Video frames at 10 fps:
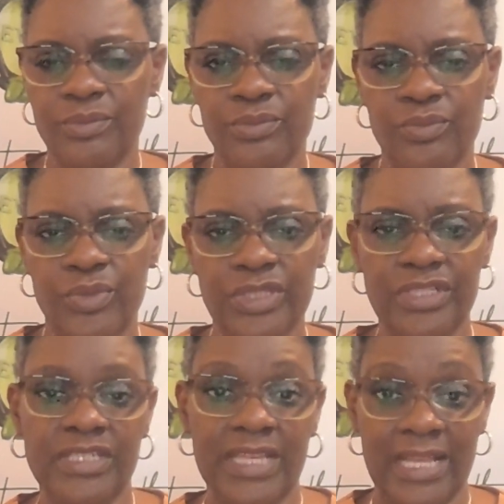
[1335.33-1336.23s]
with
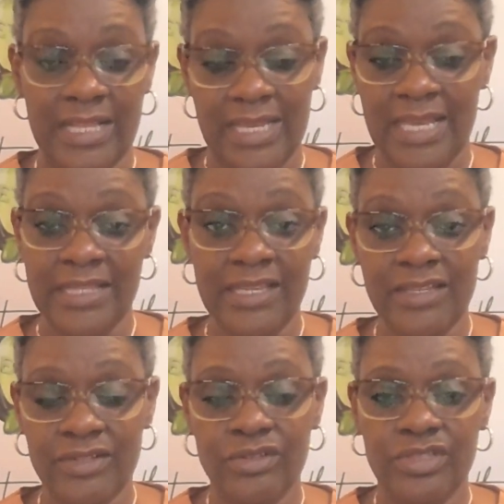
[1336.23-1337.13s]
these endings
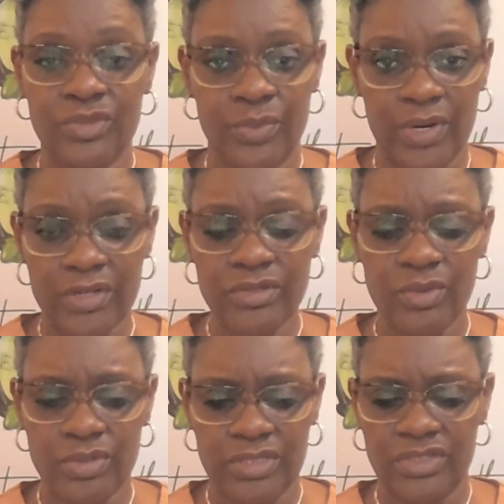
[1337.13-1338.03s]
on these words
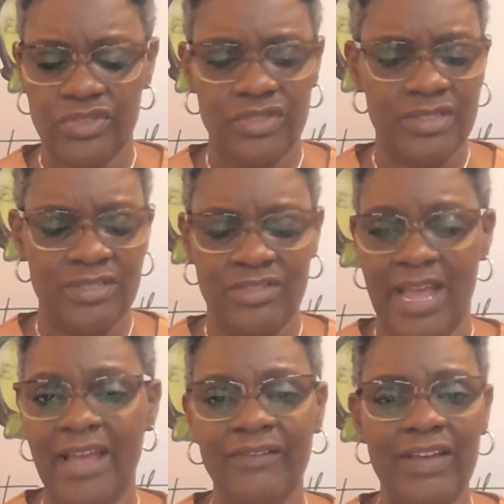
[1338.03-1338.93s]
or these
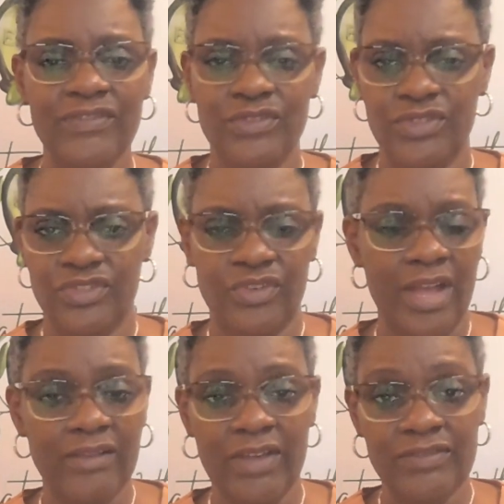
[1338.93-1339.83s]
digraphs or these
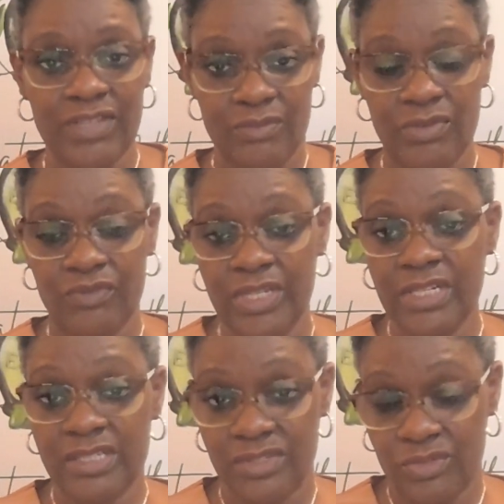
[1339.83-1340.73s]
trigraphs? Can we read
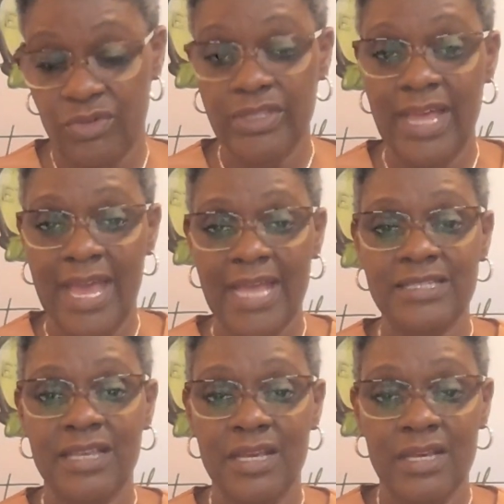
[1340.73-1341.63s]
a story that
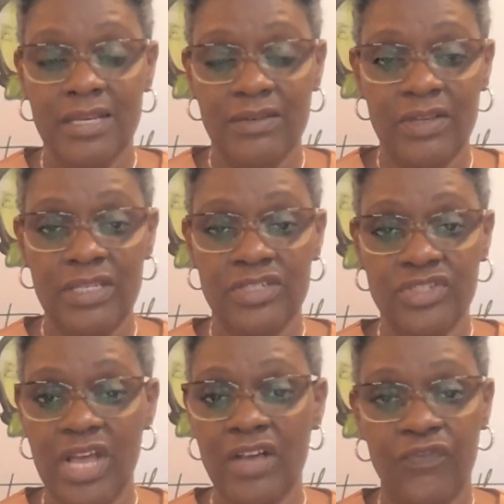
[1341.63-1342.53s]
is
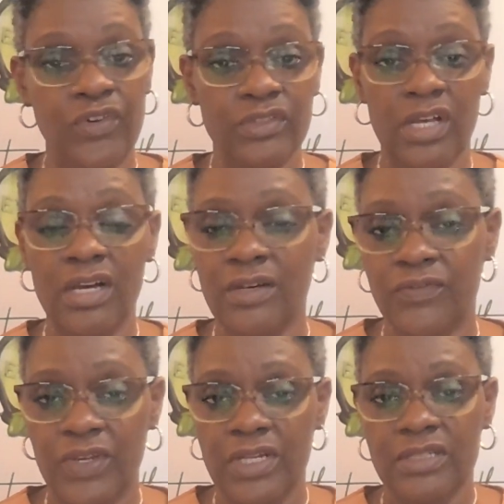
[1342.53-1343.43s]
chock full of
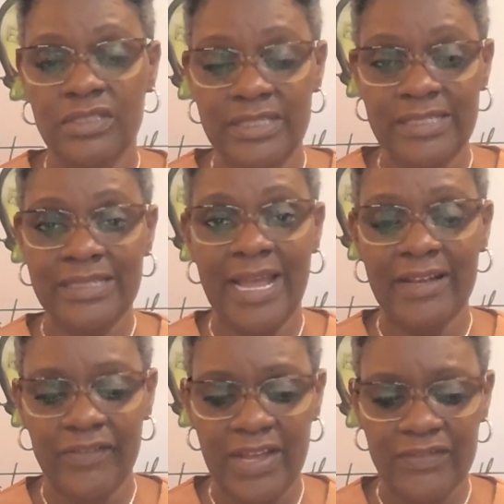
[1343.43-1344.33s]
these
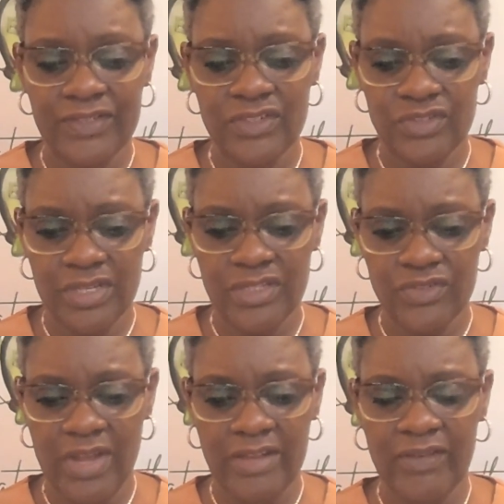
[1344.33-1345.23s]
digraphs and
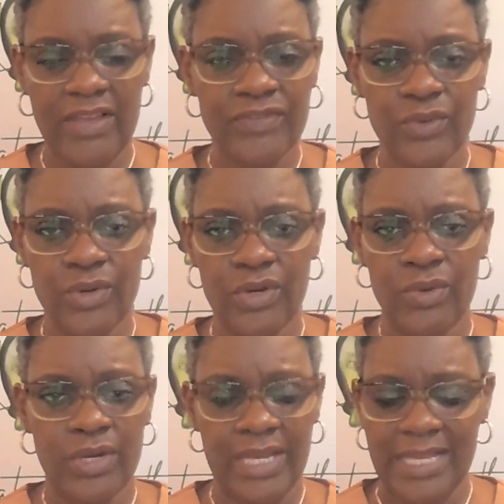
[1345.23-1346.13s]
trigraphs
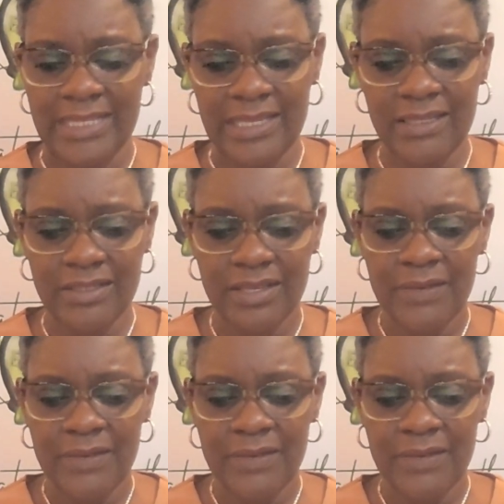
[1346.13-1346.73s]
or endings?